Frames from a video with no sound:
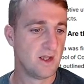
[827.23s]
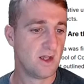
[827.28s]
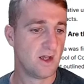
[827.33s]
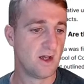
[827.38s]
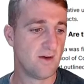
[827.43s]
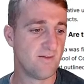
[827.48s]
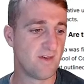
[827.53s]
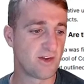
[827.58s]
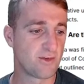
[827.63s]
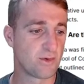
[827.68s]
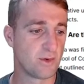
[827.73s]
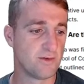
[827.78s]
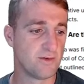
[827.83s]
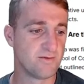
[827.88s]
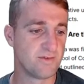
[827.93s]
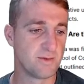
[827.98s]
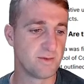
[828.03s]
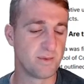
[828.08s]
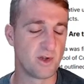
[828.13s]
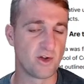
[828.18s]
And that's
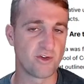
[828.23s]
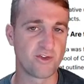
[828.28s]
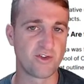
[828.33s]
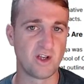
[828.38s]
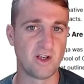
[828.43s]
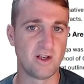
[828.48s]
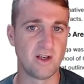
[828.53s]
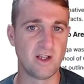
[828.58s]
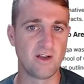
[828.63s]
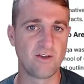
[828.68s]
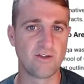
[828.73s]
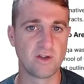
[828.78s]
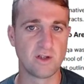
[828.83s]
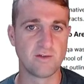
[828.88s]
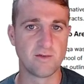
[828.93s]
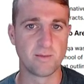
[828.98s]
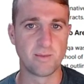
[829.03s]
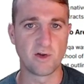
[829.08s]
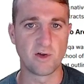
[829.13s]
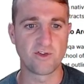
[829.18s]
what the blockchain needs. Really,
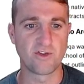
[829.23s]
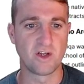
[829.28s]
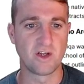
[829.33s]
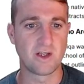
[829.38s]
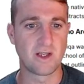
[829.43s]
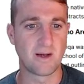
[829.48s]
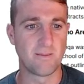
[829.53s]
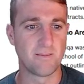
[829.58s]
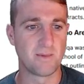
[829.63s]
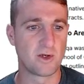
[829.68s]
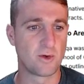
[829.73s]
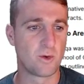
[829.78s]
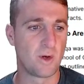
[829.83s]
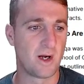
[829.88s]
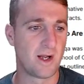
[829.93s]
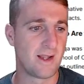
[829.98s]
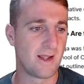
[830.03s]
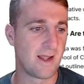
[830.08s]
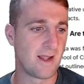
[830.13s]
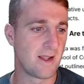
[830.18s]
the blockchain can be
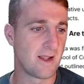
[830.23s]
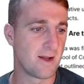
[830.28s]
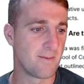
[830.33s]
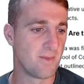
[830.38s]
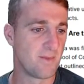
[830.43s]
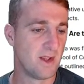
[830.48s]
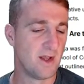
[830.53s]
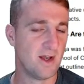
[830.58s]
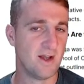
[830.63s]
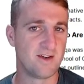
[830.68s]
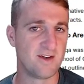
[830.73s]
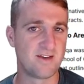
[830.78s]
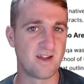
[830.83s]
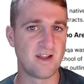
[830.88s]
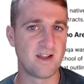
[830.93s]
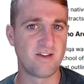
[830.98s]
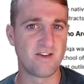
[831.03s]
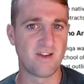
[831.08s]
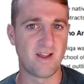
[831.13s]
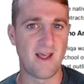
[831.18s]
quite a
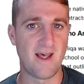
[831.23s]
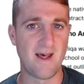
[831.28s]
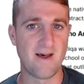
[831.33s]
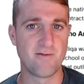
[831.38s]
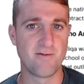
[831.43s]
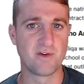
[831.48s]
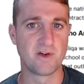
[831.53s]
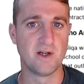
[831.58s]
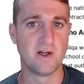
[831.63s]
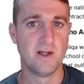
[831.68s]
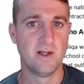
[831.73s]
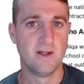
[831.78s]
data heavy